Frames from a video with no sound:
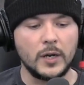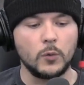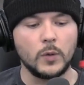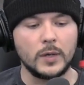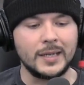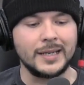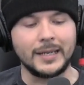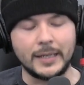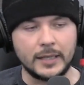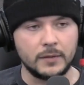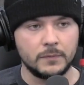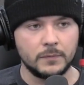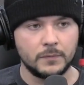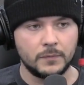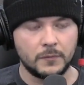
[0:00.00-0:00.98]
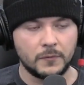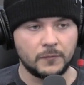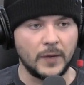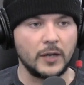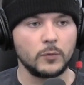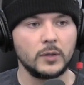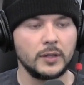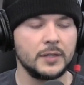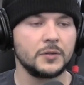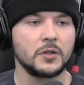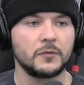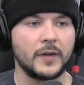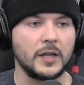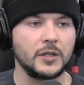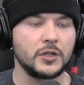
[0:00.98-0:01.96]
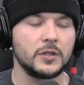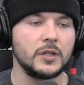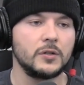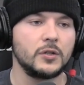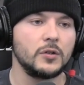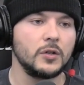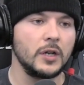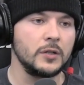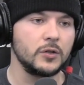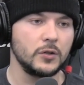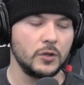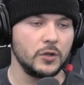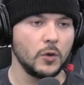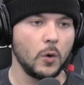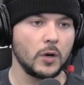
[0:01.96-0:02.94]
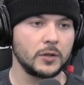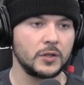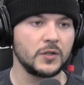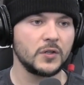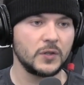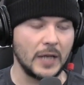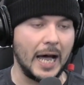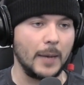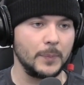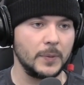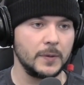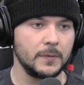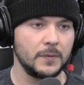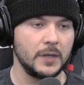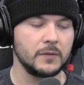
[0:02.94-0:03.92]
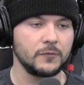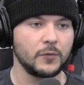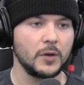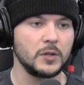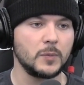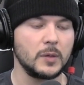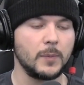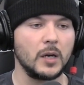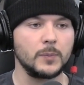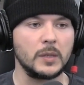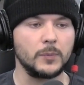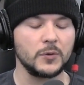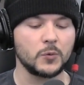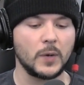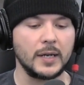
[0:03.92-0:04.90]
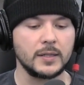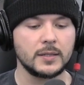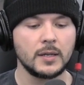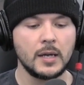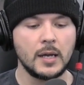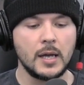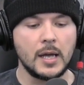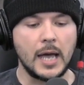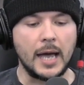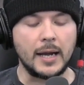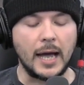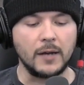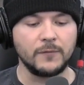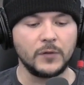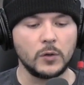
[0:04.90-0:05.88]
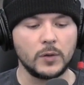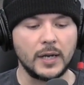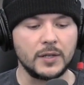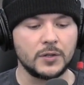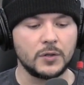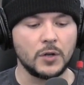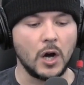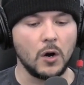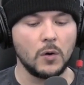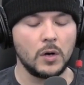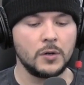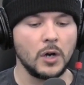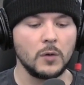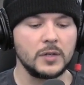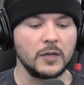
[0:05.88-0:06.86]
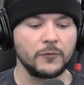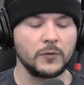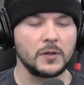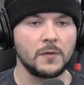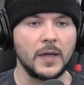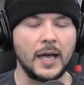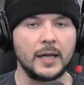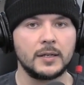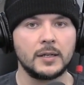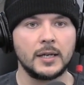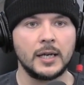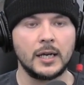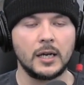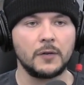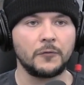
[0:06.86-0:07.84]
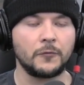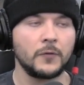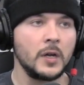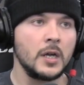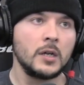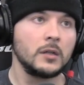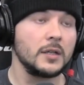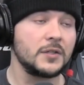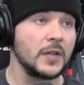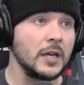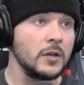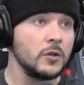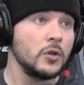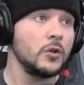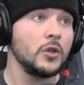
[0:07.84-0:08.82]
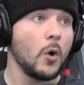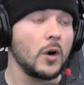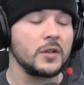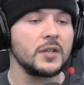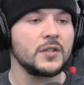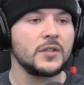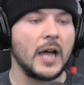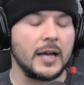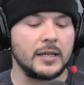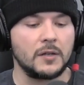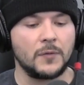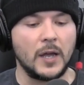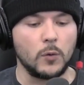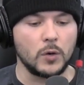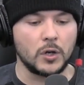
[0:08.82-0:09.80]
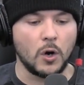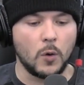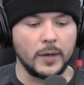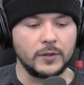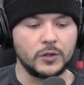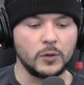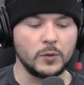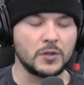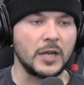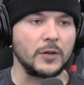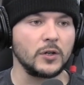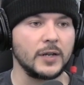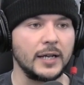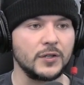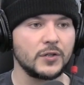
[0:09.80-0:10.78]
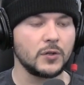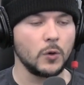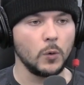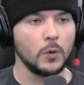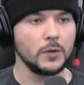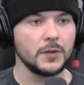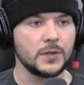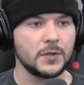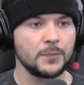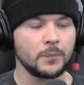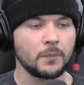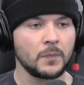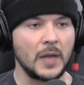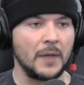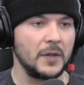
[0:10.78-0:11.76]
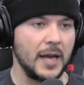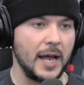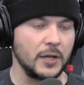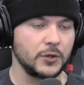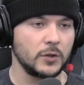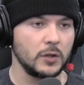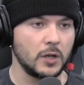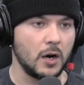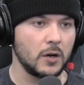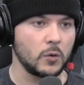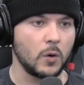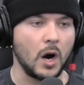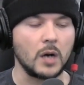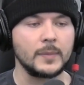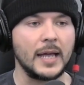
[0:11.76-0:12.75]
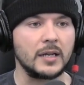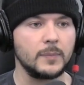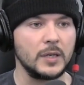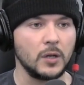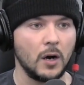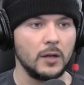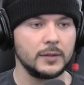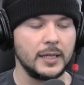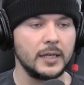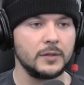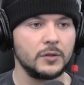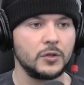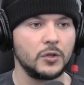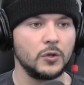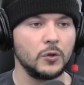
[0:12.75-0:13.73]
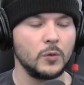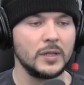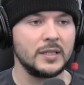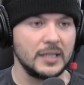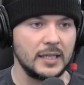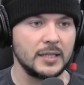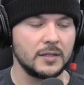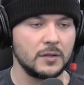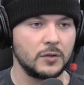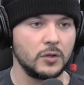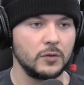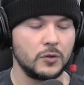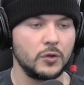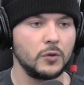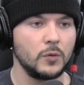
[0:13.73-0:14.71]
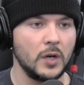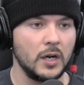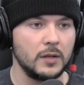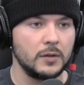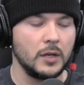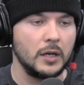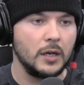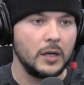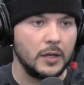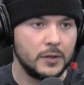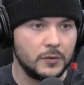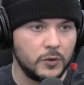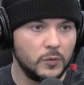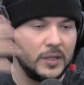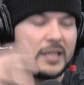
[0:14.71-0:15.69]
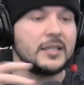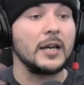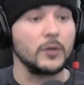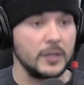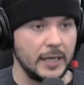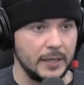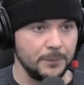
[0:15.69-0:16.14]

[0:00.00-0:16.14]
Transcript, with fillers: would need federal intervention into, into New York to stop the infringement upon people's rights. And I view it as no no different than if, let's say, New York decided they were going to segregate schools, mm-hmm. and the National Guard or Army had to be called in to de- to to, uh, uh, uh to desegregate.